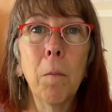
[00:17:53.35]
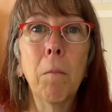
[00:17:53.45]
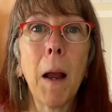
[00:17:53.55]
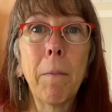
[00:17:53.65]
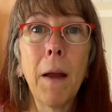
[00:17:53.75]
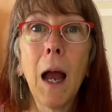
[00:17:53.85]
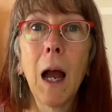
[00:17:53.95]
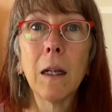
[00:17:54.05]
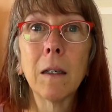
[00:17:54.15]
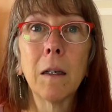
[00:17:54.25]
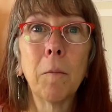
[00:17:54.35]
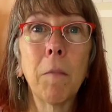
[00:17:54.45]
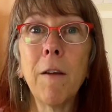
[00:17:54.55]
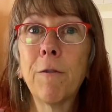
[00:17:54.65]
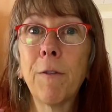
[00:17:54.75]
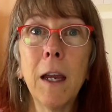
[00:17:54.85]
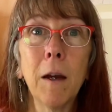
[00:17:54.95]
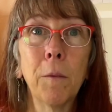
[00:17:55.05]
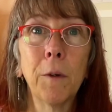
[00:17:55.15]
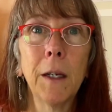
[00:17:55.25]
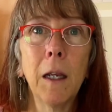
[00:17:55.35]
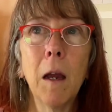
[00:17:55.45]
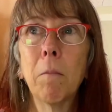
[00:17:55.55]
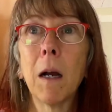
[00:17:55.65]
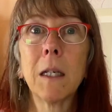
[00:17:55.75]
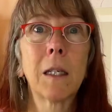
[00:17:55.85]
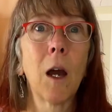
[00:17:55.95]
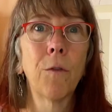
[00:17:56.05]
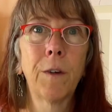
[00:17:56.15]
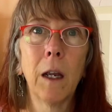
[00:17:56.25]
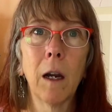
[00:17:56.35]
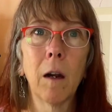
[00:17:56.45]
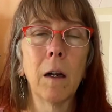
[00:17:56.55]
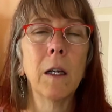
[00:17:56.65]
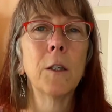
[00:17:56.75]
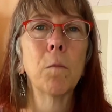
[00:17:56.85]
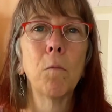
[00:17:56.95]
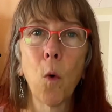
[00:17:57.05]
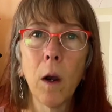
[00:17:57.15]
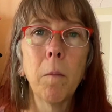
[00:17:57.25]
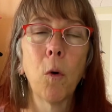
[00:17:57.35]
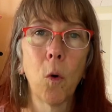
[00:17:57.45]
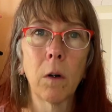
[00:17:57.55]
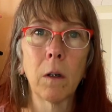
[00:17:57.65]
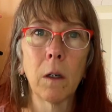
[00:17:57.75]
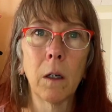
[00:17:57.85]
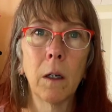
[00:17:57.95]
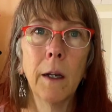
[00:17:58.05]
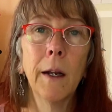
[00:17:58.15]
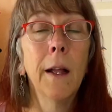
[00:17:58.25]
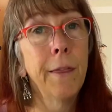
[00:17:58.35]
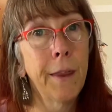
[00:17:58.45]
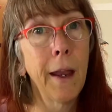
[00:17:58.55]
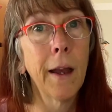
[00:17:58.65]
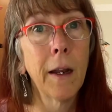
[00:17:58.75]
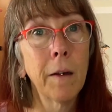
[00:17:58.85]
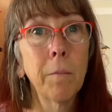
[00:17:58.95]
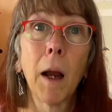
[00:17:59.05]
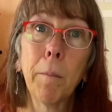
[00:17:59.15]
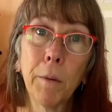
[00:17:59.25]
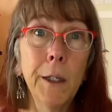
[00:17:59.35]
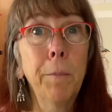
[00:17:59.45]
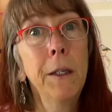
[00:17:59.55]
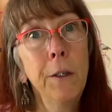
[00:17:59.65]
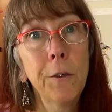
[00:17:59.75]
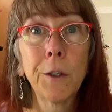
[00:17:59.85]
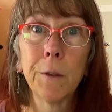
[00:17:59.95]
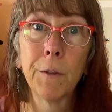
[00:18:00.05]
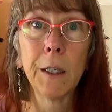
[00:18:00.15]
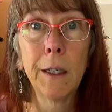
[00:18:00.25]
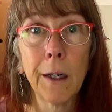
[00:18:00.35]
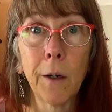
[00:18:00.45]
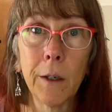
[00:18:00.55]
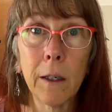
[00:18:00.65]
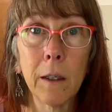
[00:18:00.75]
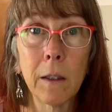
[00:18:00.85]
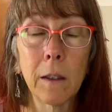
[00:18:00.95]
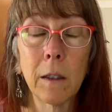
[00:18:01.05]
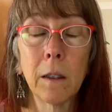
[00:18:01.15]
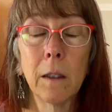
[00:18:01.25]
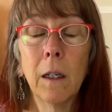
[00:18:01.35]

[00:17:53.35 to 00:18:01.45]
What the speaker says: My pet, my family, my self-care is more important than my bleeping YouTube video is.